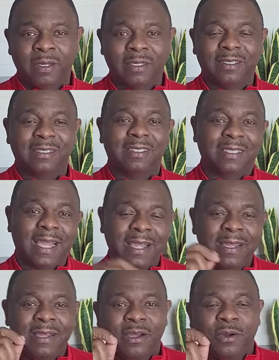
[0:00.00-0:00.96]
Because
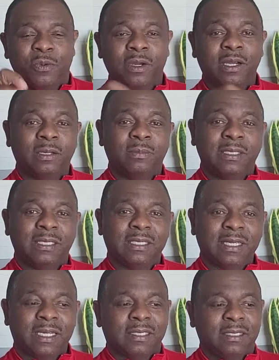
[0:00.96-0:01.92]
today we're going to be
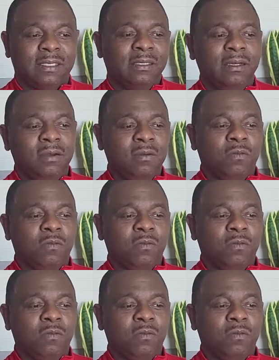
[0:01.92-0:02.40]
discussing